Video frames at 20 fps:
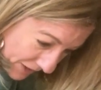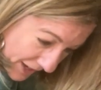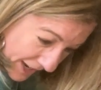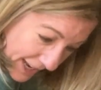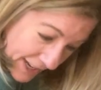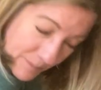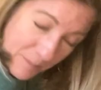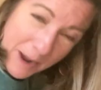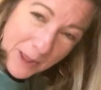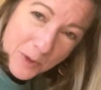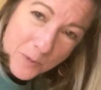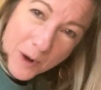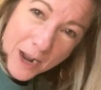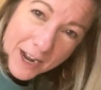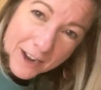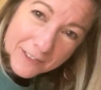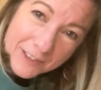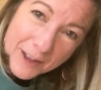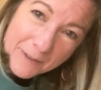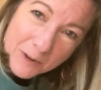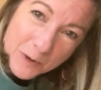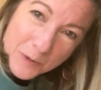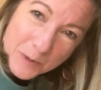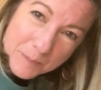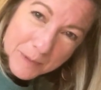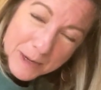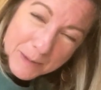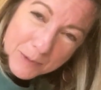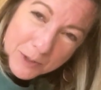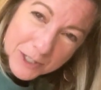And by the way, I love it when
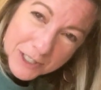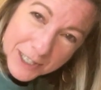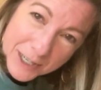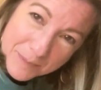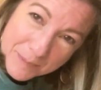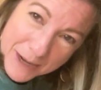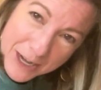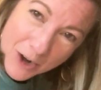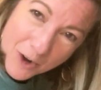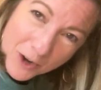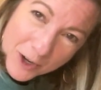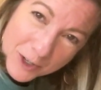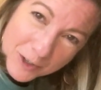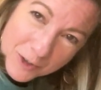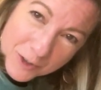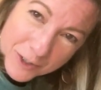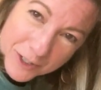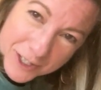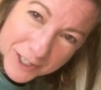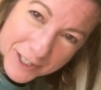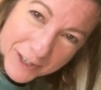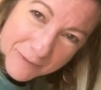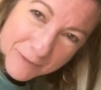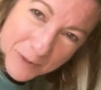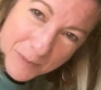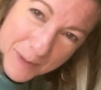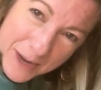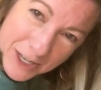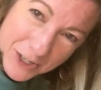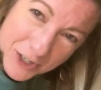people send me articles and
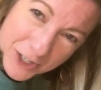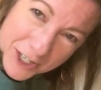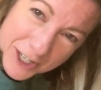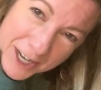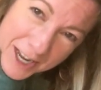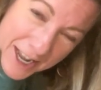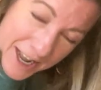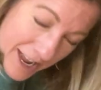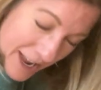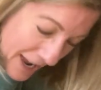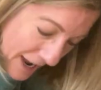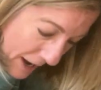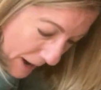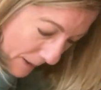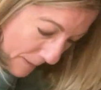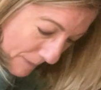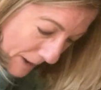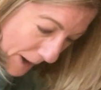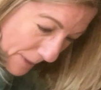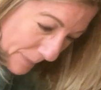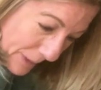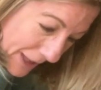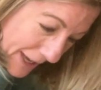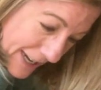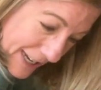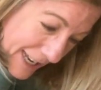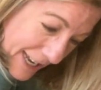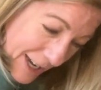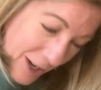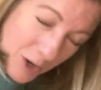information about
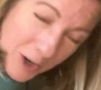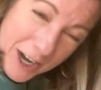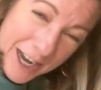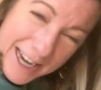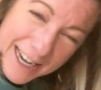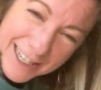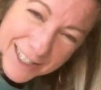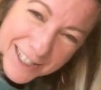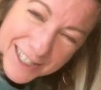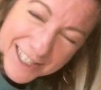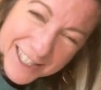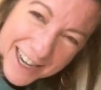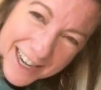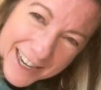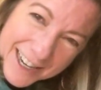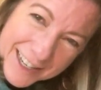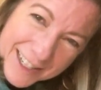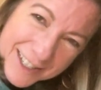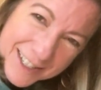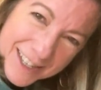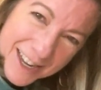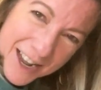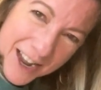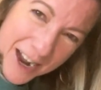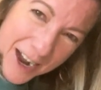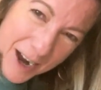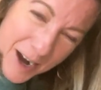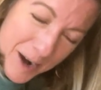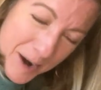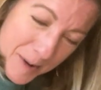planking or handstands,
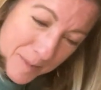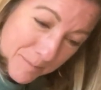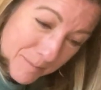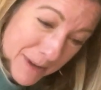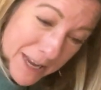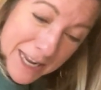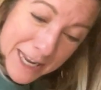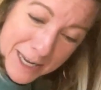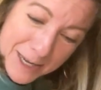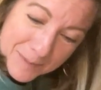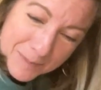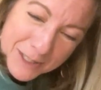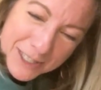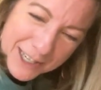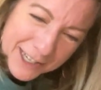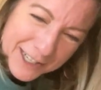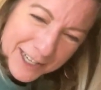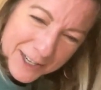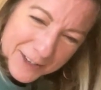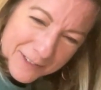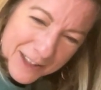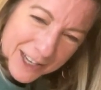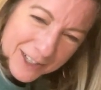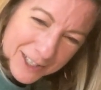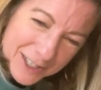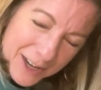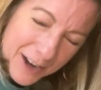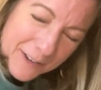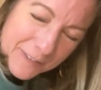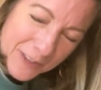memes, any of that
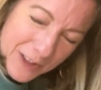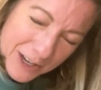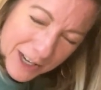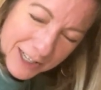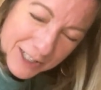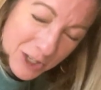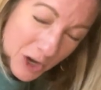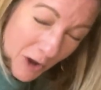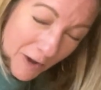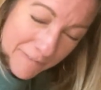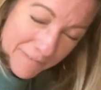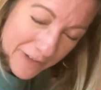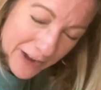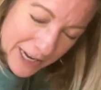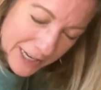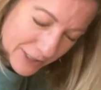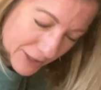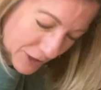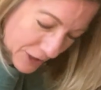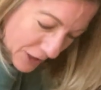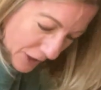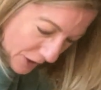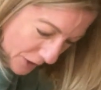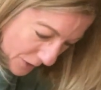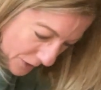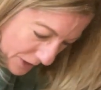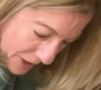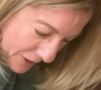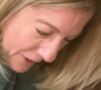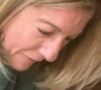stuff. It's all fun.
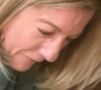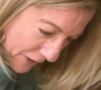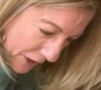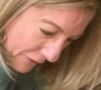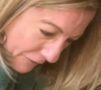So, feel